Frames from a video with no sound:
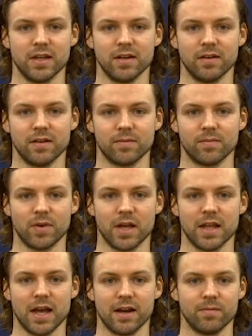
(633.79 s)
And by
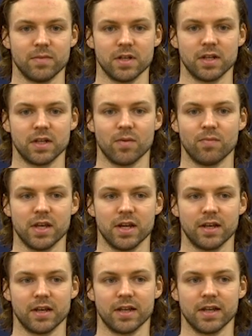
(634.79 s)
that, I mean,
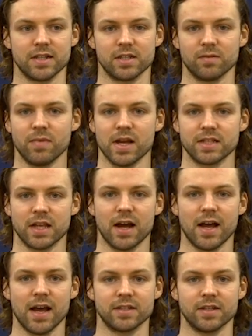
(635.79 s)
competing against the best
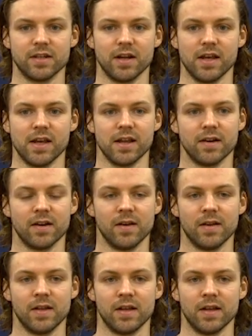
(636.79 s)
guys and,
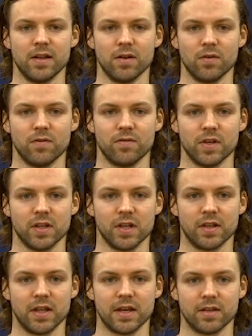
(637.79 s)
you know,
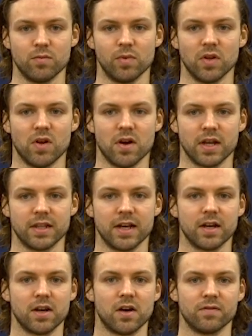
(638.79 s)
feeling like you belong in
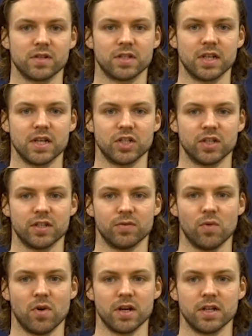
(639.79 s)
that conversation and
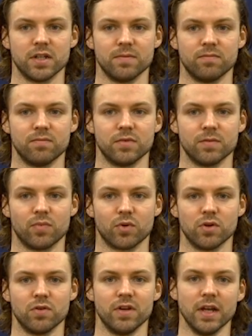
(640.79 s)
wanting to
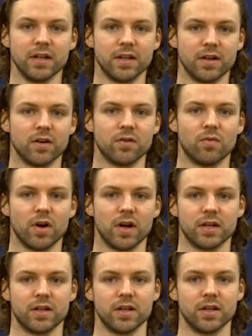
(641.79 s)
prove it, you know,
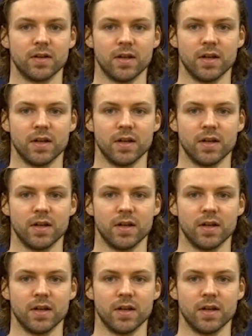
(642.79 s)
wanting to